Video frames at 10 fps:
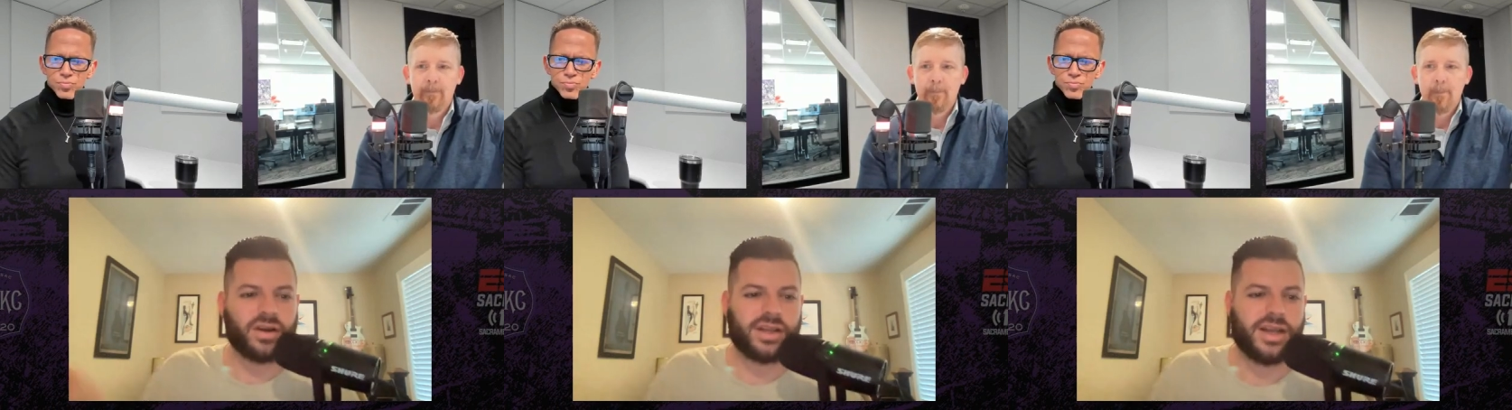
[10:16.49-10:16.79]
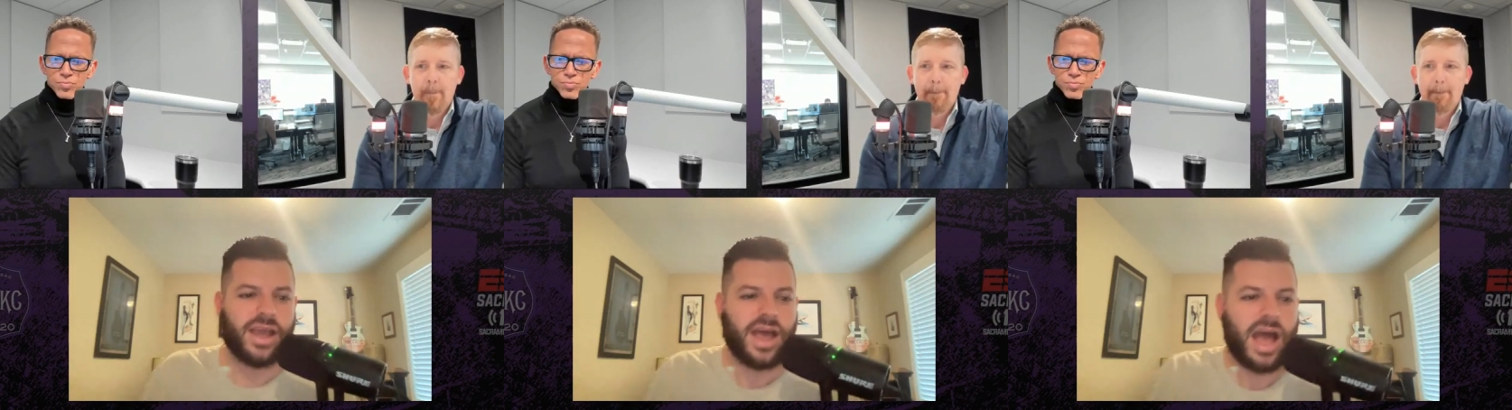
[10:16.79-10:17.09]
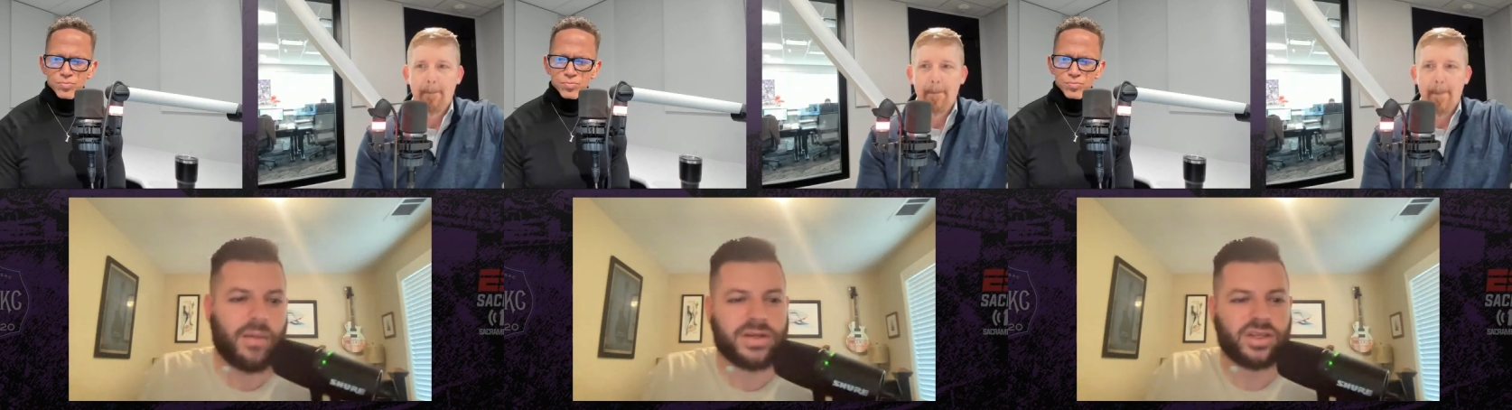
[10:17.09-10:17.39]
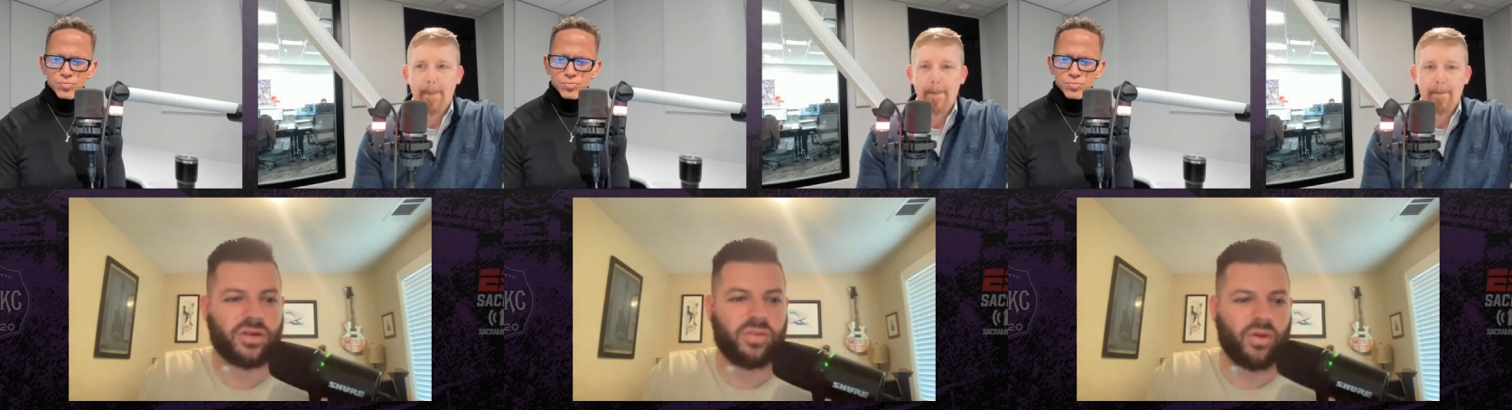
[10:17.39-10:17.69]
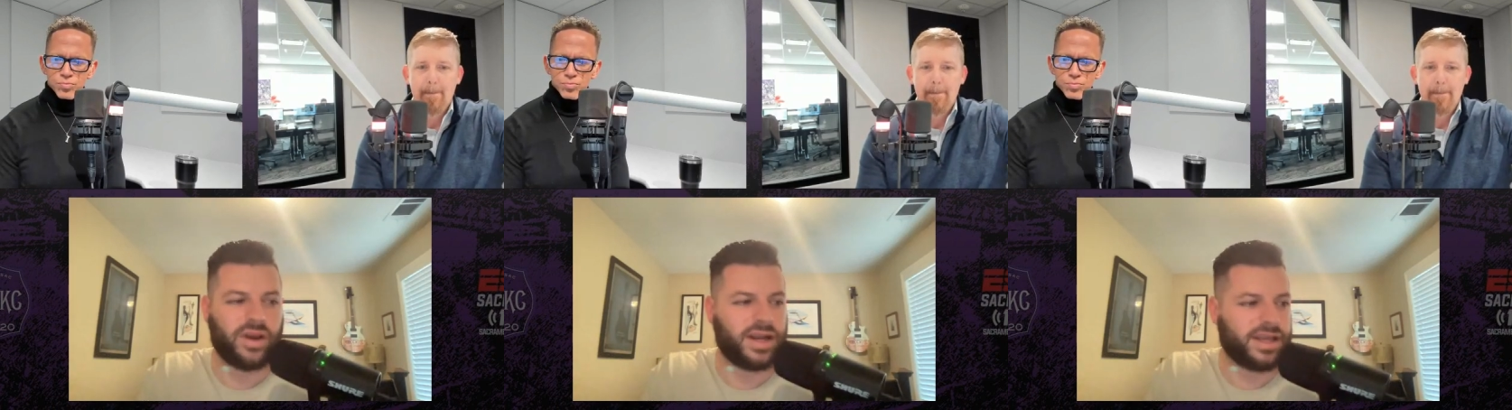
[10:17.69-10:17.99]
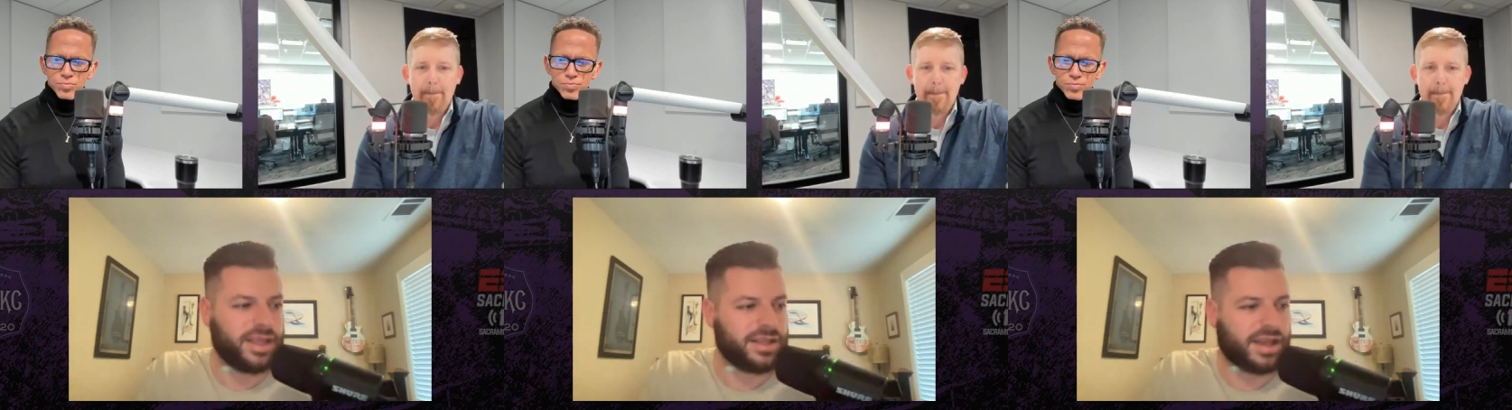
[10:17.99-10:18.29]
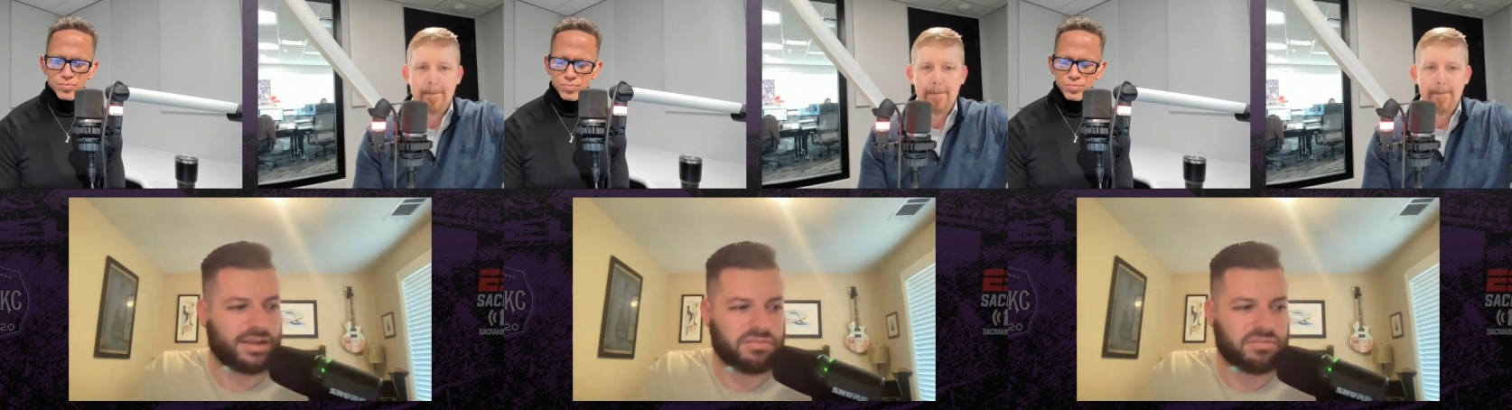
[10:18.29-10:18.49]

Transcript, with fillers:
Speaker 1: And I mean, to your point, again, like,